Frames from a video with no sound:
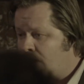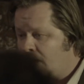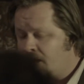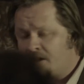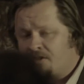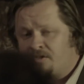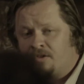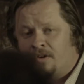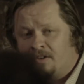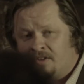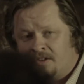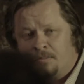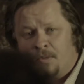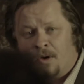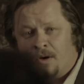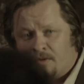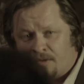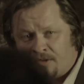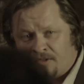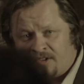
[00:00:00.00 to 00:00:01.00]
electronic
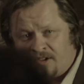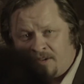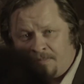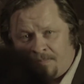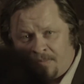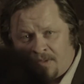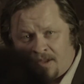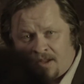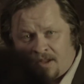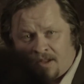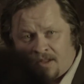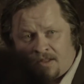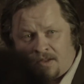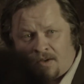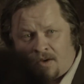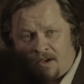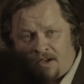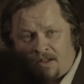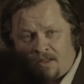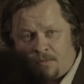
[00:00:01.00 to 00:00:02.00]
democracy. The
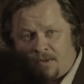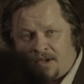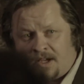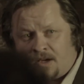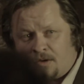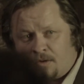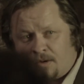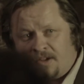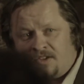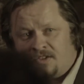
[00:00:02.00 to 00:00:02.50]
idea that we increase